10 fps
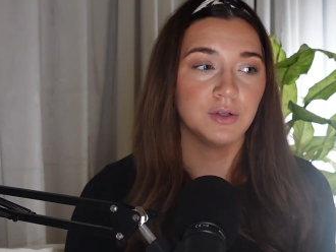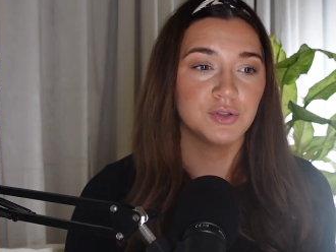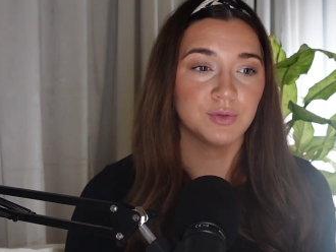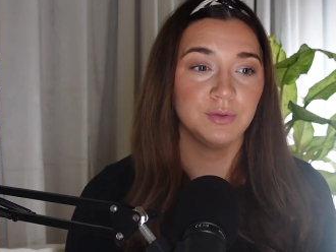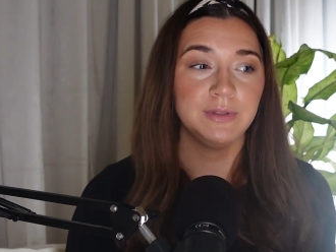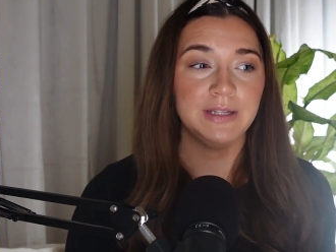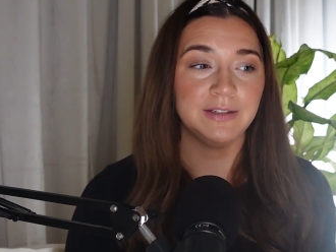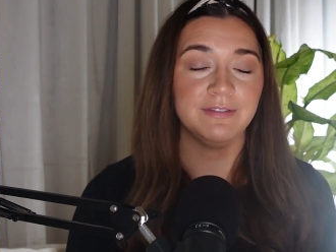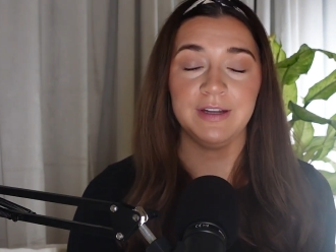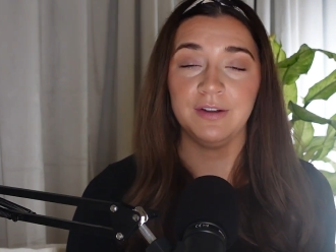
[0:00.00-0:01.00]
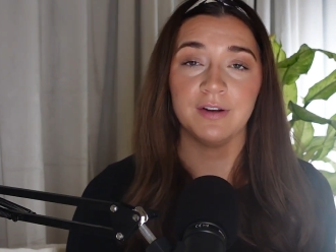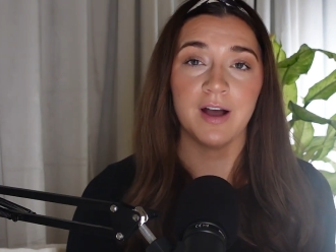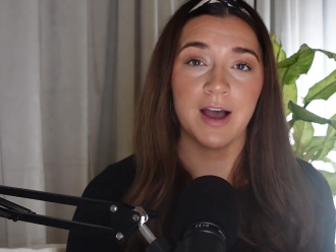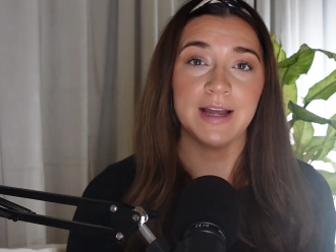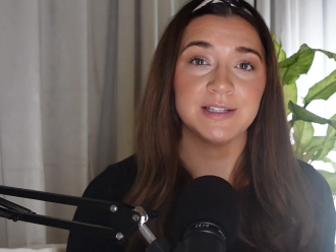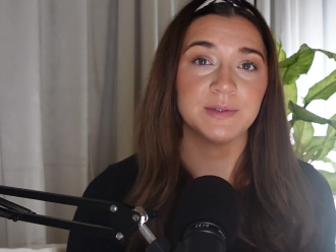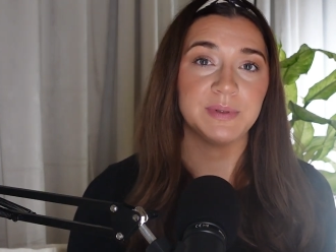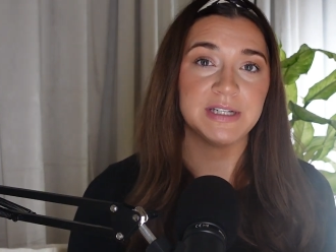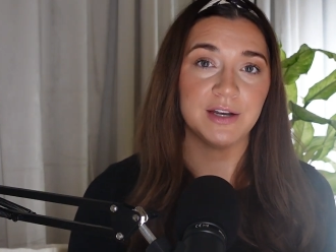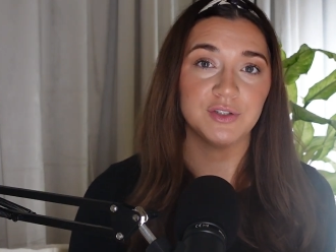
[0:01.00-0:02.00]
truly living your highest
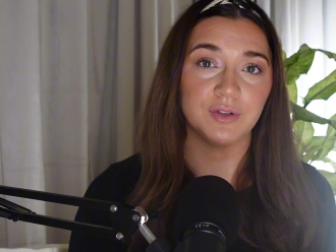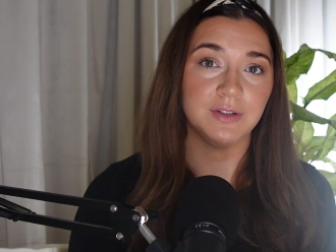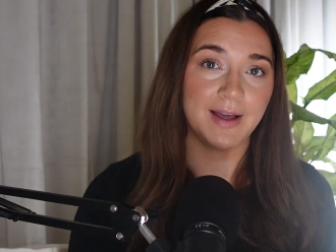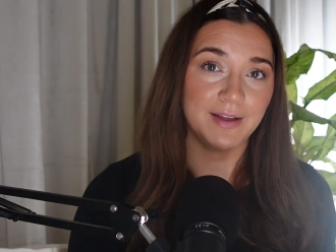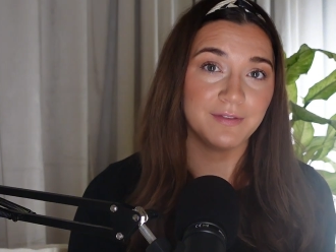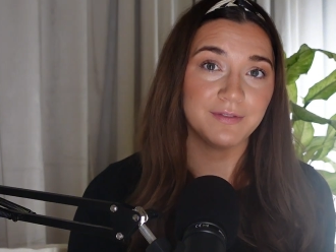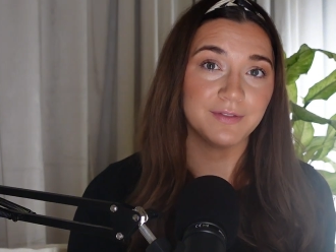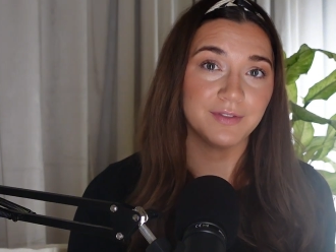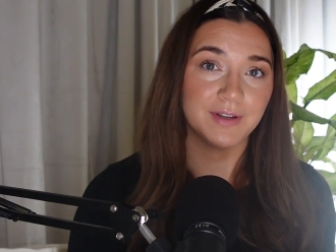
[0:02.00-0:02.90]
potential life.